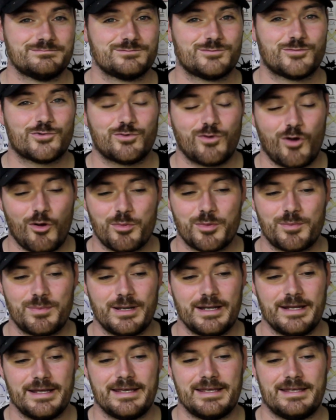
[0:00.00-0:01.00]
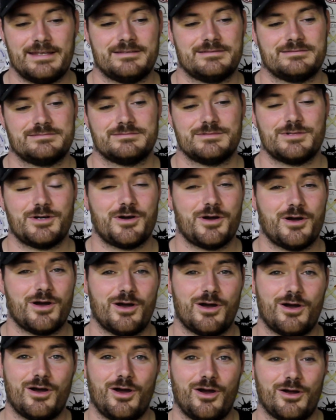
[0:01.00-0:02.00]
probably
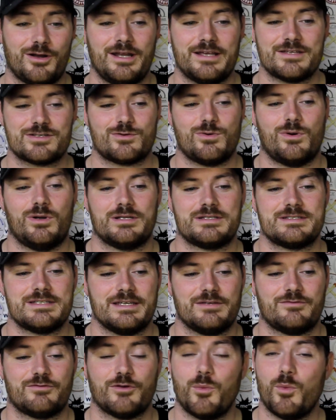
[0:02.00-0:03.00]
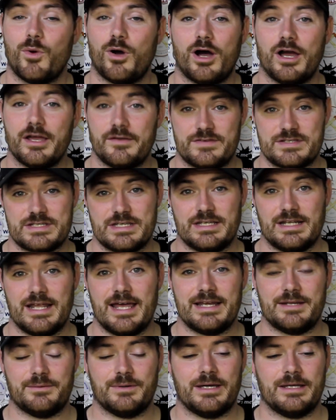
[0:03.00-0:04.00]
are less quality from what I've seen
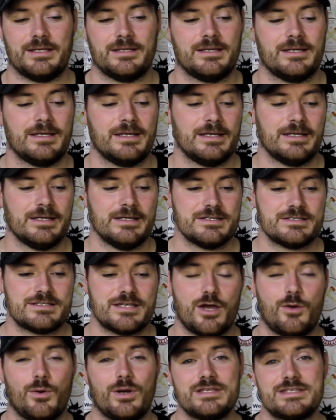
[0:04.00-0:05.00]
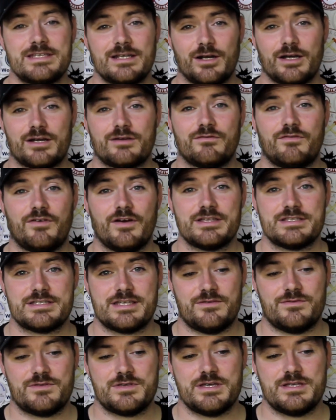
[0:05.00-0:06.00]
anyway. So until I can find
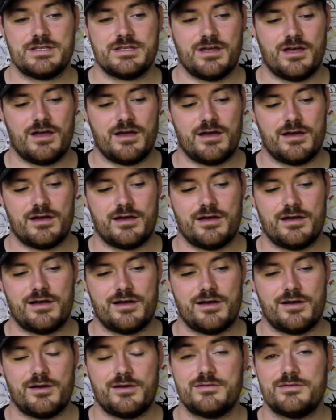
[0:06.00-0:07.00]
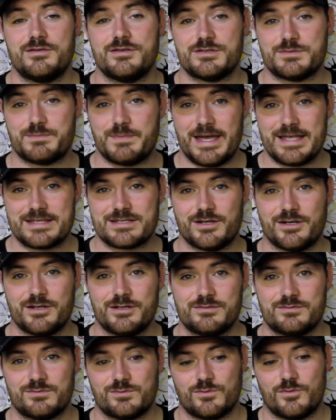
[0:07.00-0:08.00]
something that's
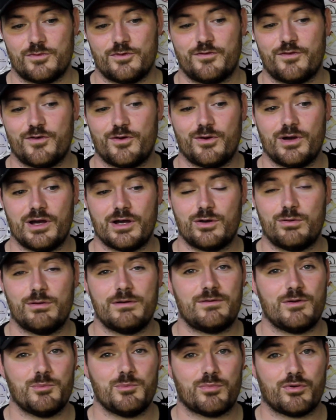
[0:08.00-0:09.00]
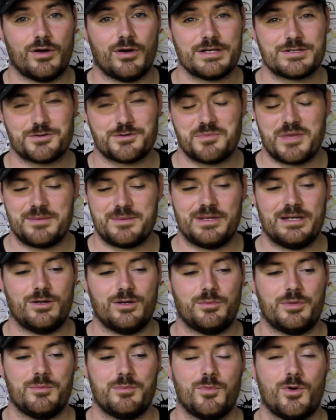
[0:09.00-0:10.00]
better for equivalent price or maybe a
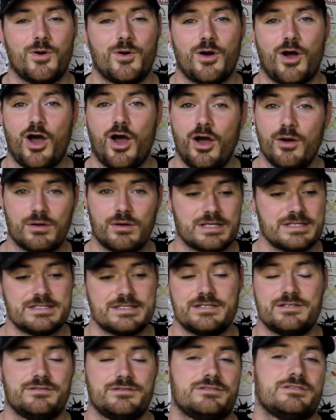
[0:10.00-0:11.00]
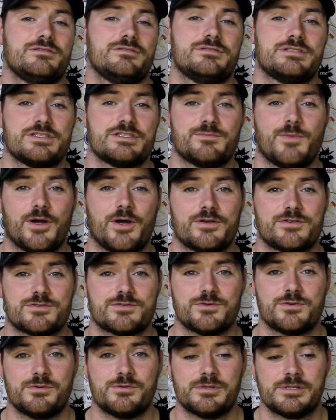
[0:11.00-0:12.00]
little bit more, I'll continue to use this mitre
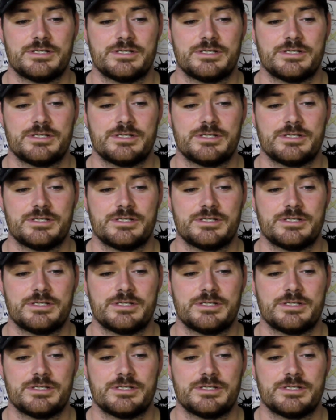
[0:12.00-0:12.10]
saw,